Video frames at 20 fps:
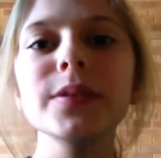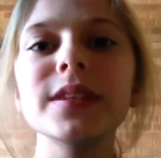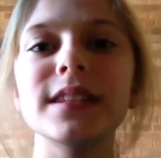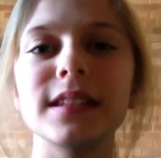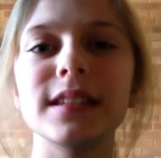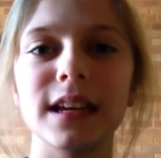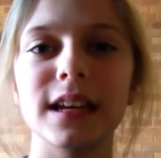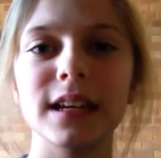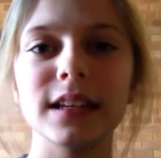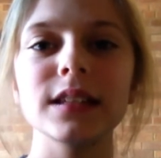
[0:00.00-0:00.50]

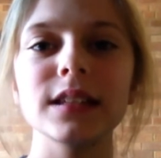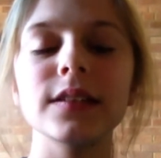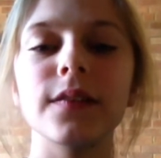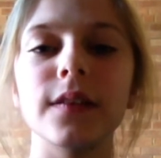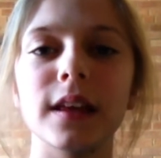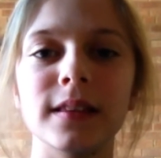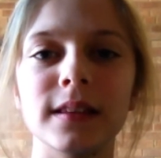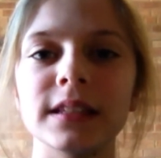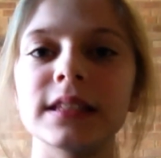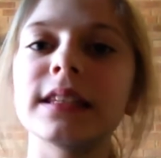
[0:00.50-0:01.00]
stays
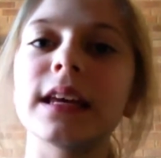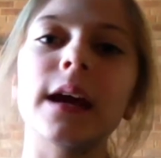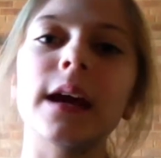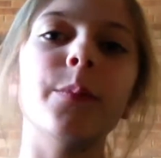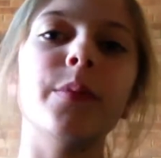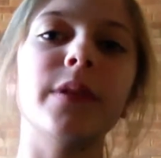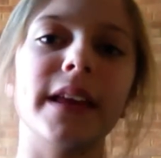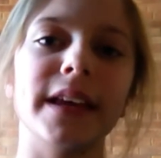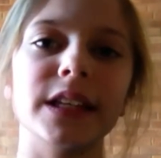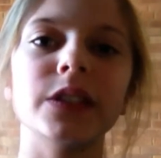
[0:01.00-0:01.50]
in the same
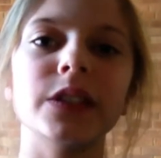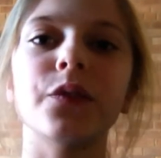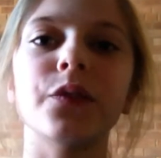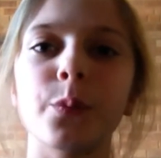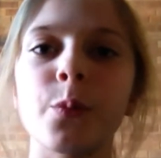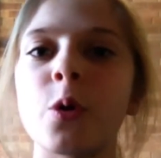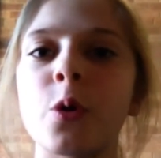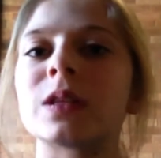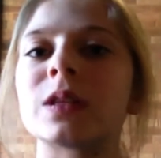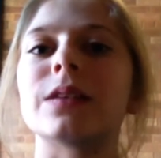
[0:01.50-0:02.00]
place for
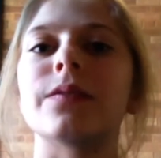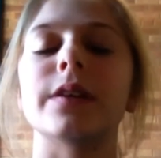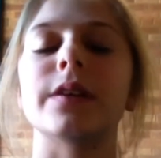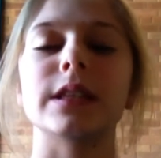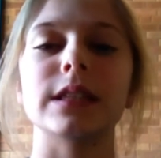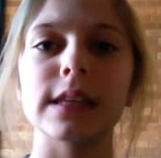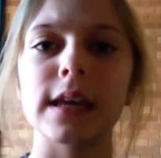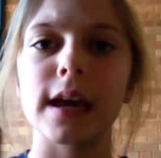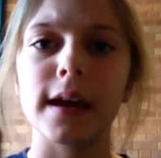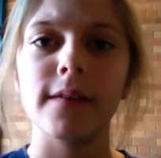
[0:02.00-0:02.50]
most of
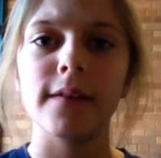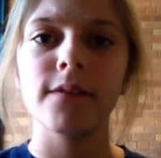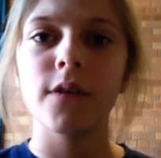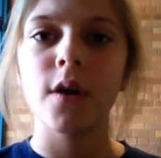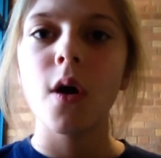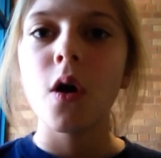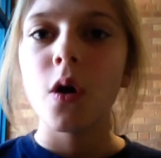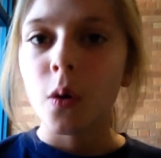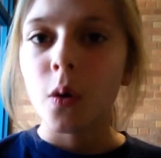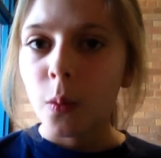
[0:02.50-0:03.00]
its life,
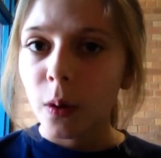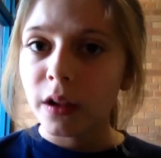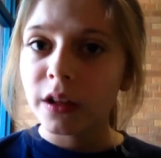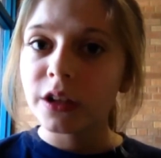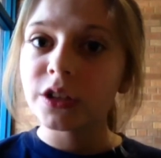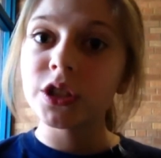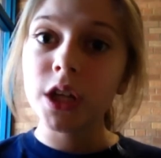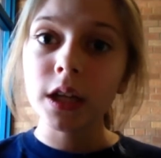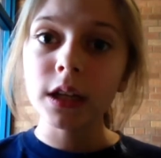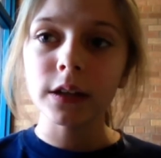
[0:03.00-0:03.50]
while
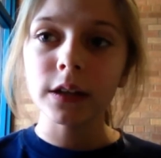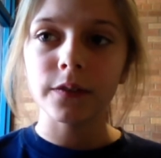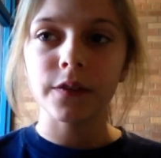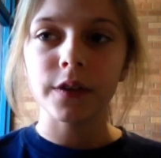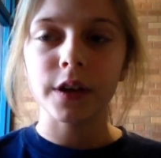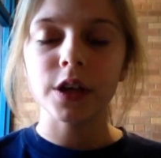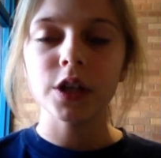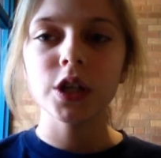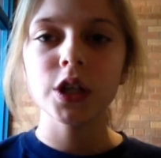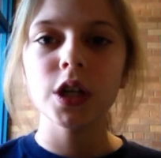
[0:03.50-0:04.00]
a
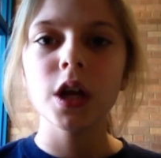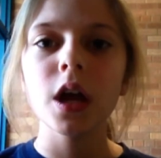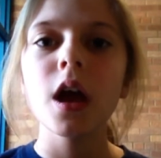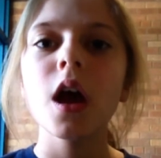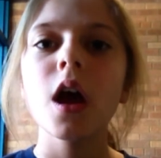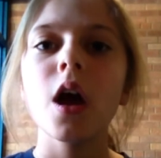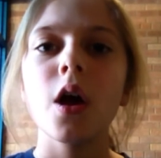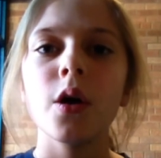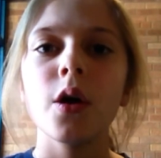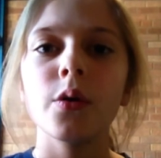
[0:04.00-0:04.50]
jellyfish
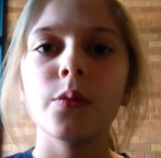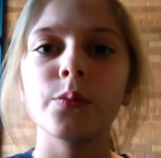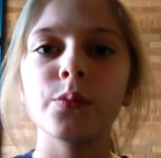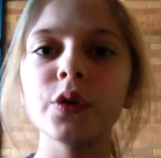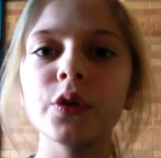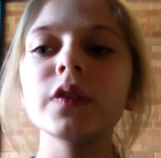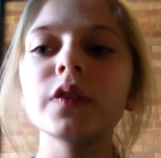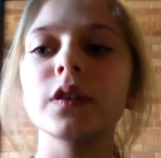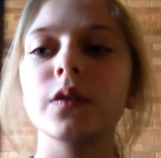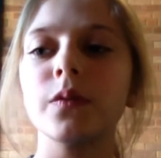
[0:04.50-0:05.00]

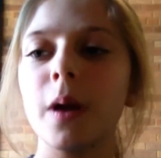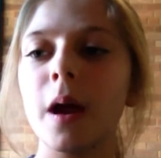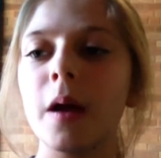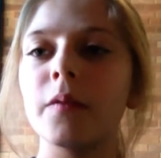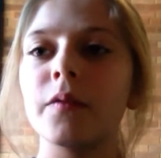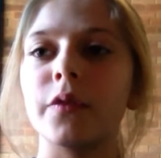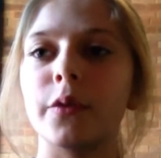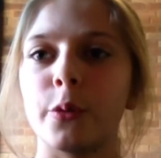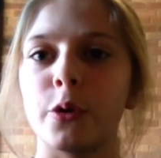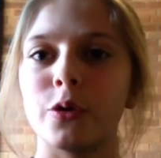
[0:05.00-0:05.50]
moves
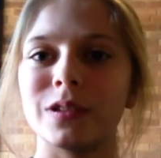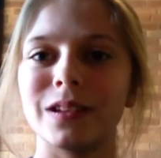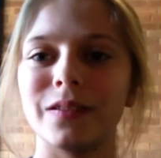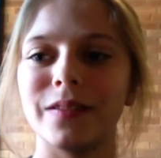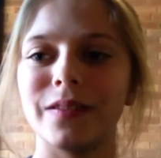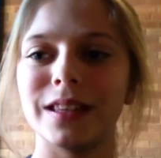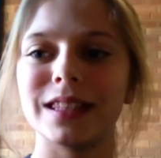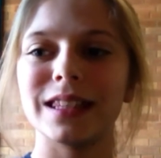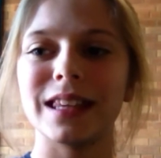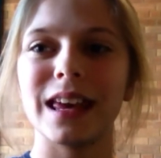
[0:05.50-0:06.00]
around for most of
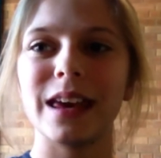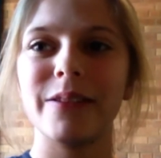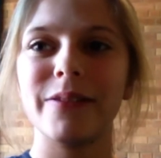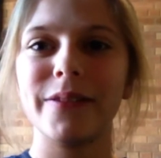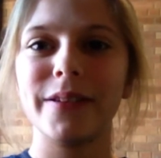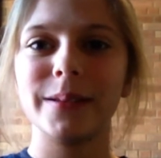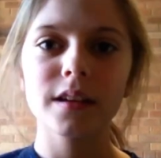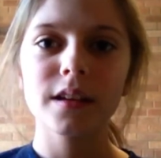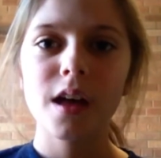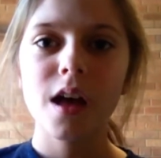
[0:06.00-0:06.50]
its
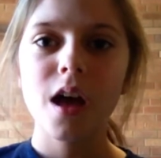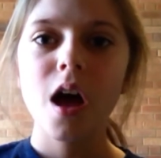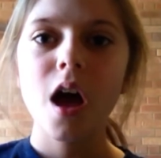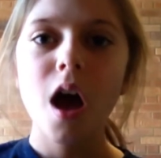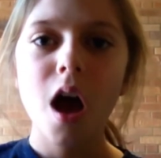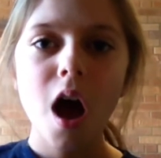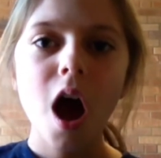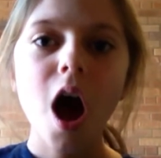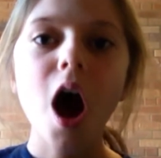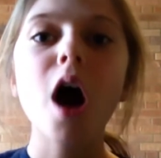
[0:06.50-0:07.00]
life.
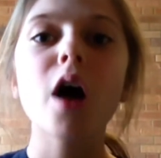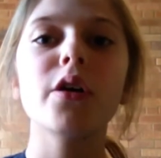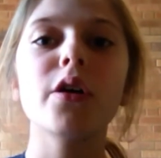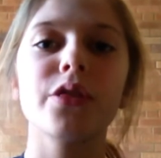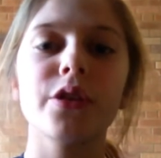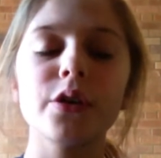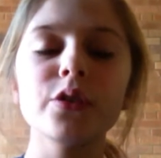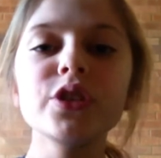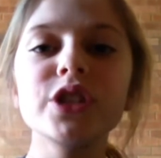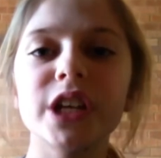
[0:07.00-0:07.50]

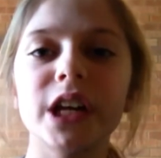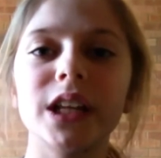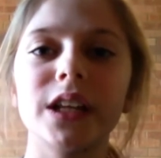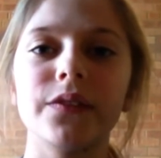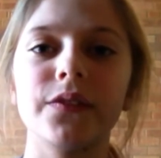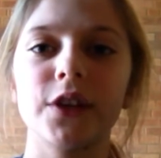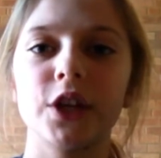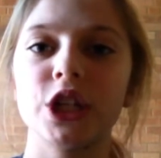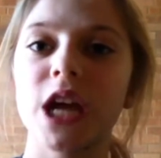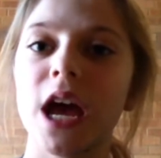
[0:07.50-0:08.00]
Although
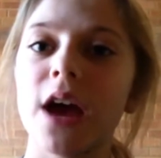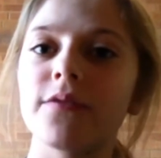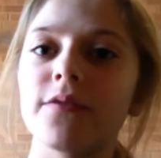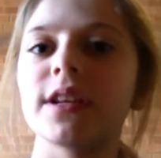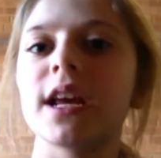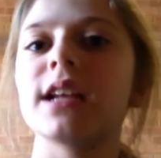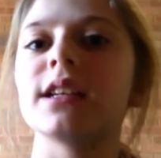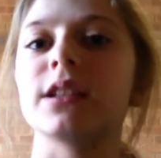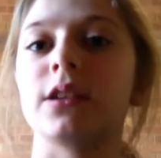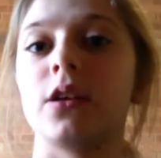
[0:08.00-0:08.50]
jellyfish have
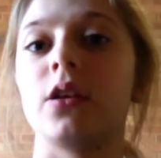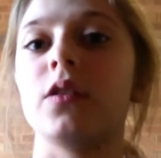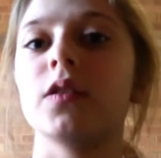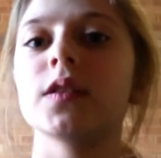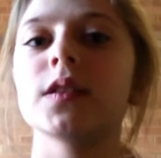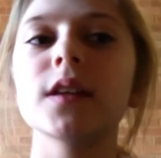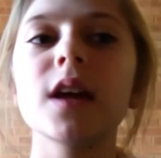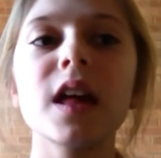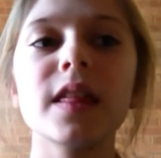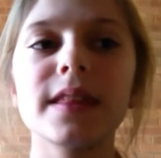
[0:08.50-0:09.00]

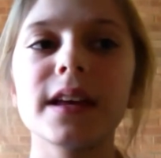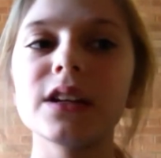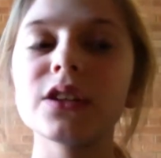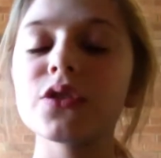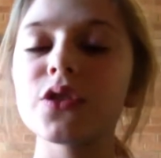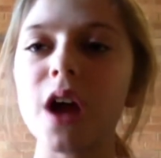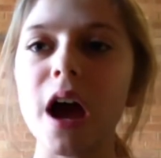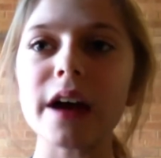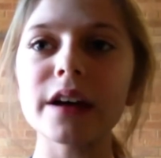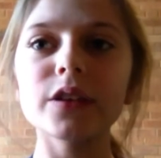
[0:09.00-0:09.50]
tentacles, they do
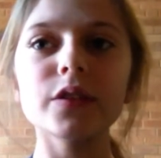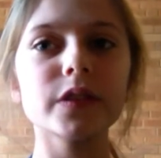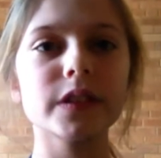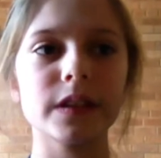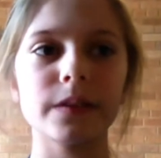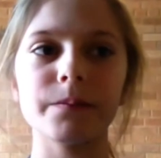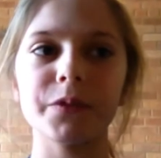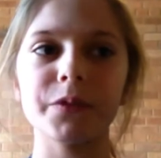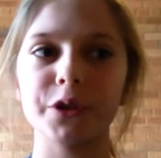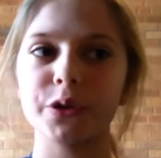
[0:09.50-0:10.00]
not use
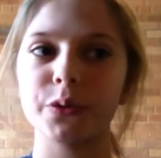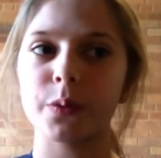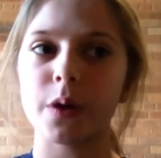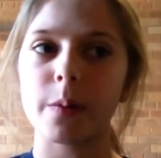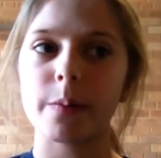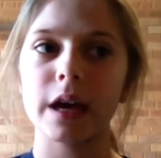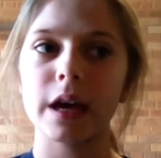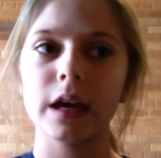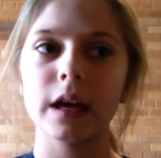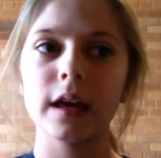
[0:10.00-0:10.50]
them for
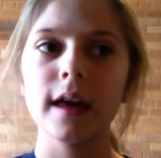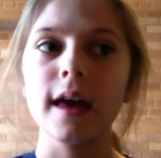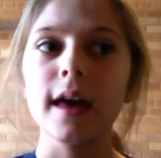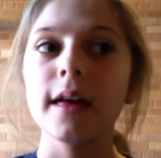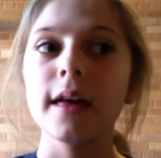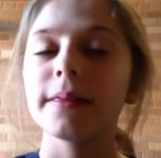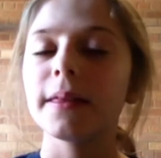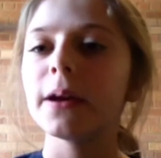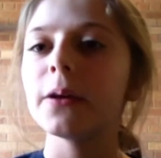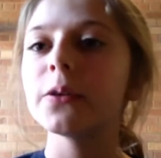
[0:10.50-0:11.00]
swimming.
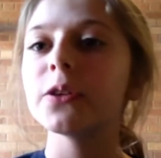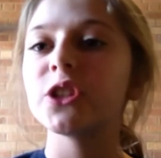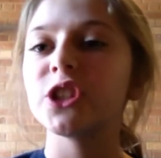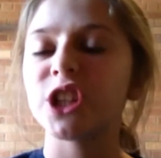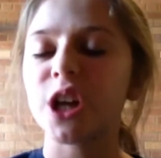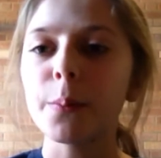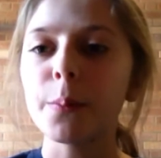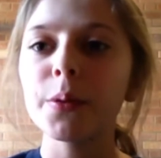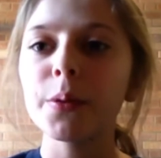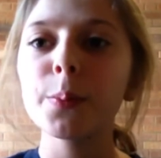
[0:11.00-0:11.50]
They use
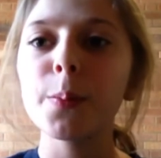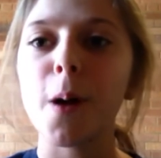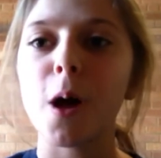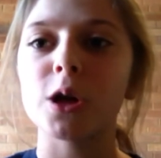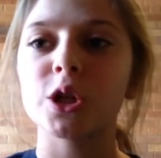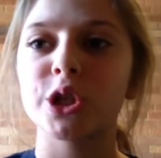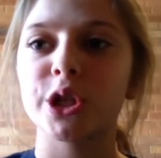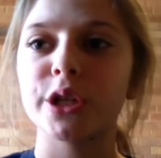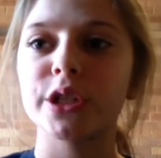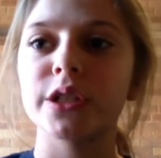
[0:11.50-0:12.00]
jet
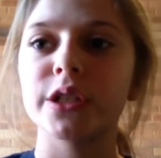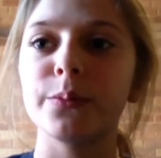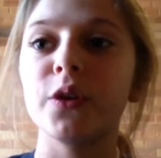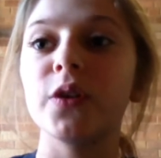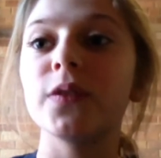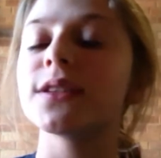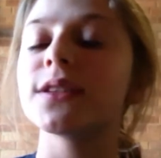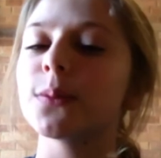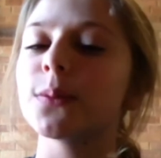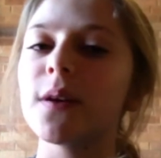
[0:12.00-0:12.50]
propulsion to
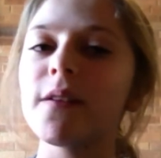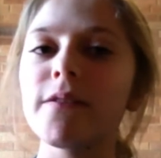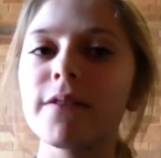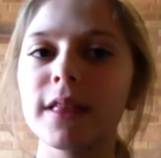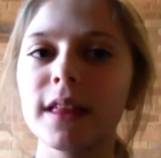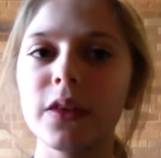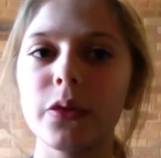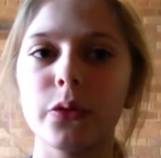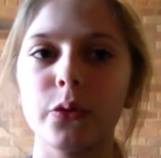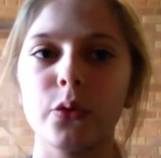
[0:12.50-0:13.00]
move
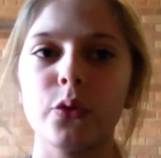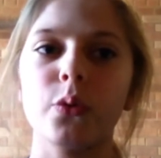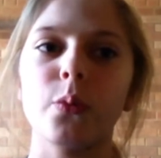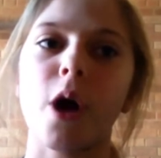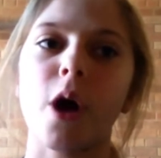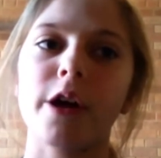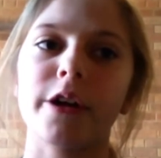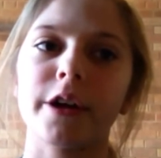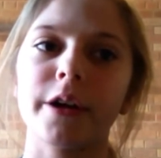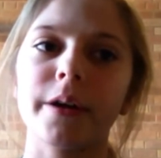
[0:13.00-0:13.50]
swiftly through the
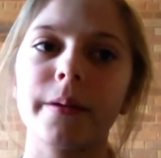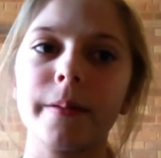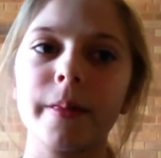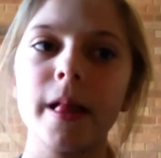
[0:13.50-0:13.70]
water.